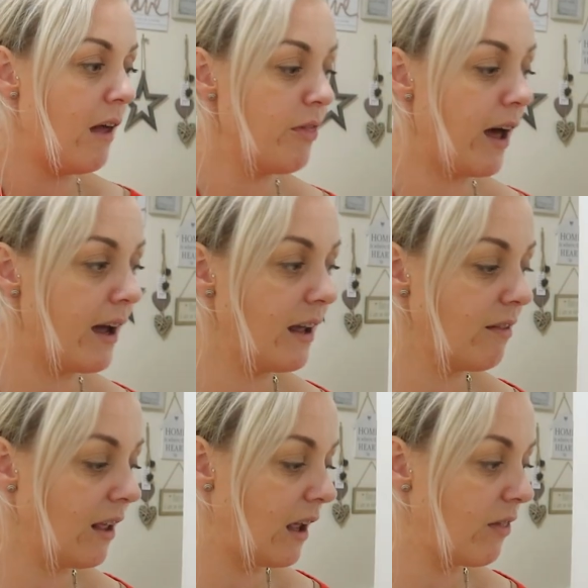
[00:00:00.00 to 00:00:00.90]
And that
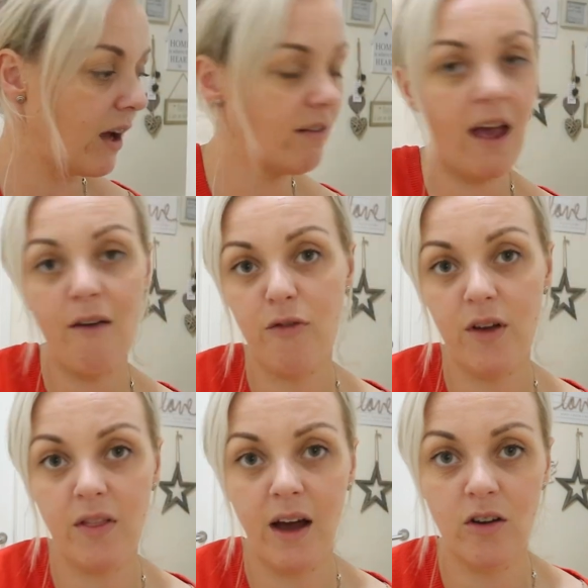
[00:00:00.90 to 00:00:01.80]
is it. That is
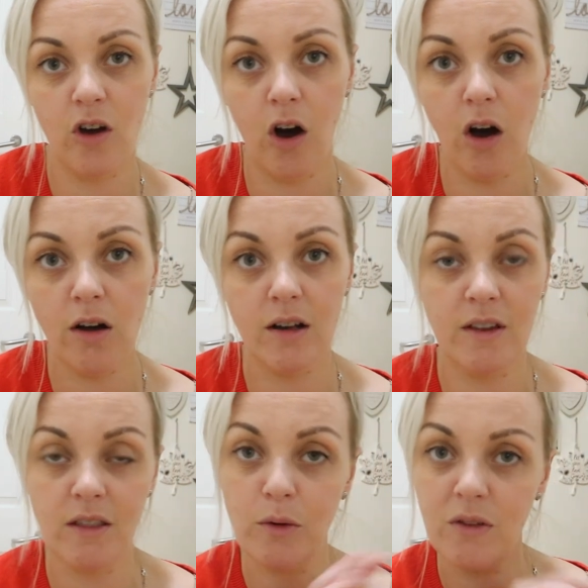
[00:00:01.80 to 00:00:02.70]
everything that I got. I
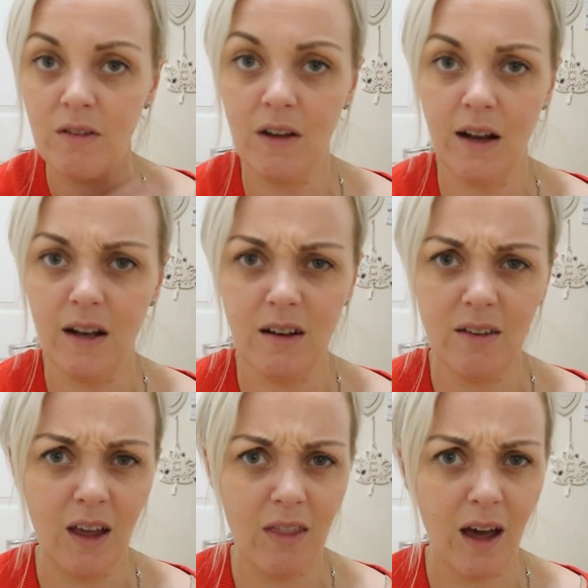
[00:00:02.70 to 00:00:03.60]
said that was £6.99. Did I
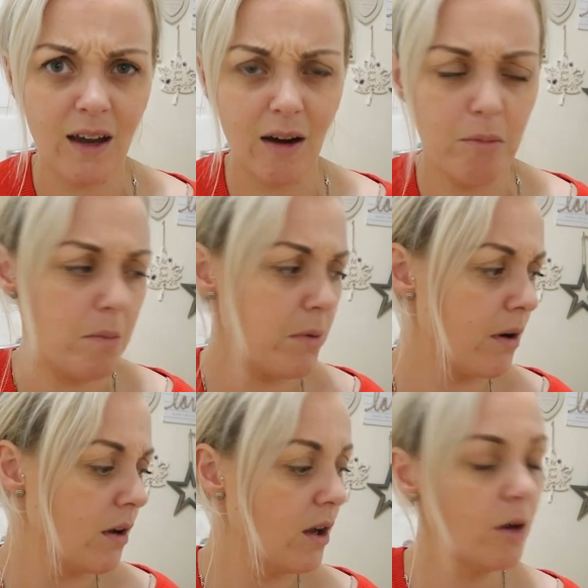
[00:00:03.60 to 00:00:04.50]
say that? I can't
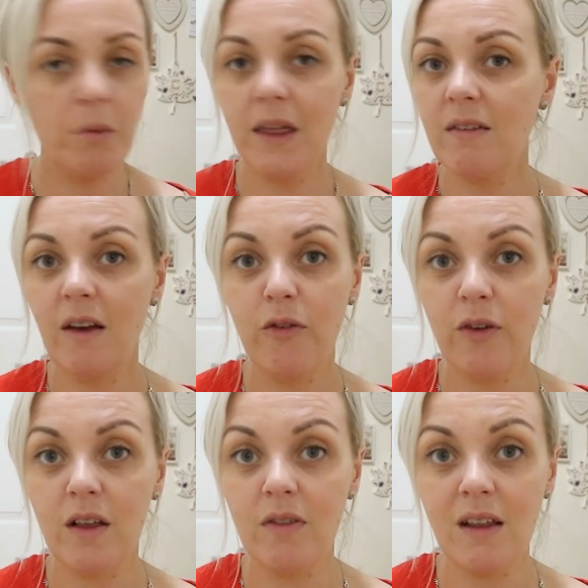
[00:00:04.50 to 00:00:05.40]
remember. But that's
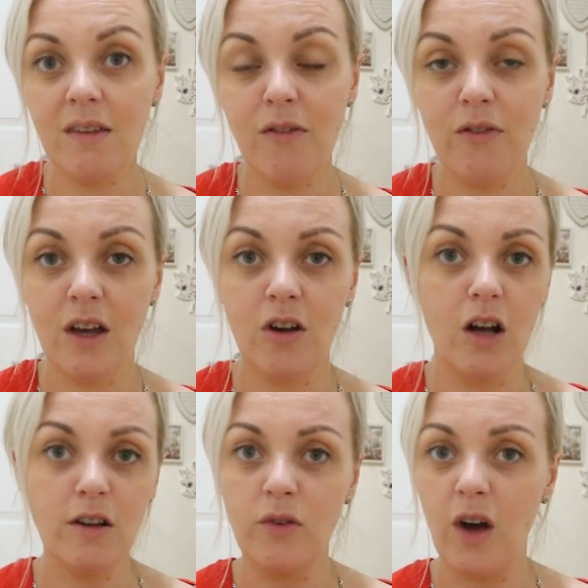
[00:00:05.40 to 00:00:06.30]
everything. That's everything I
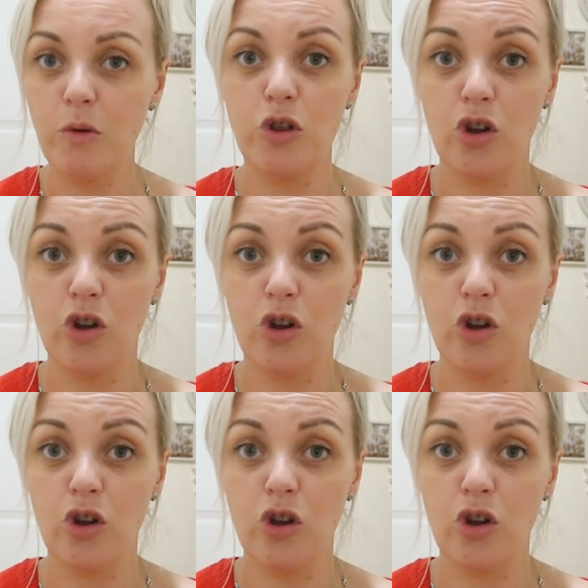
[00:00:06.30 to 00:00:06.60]
got. I just thought I would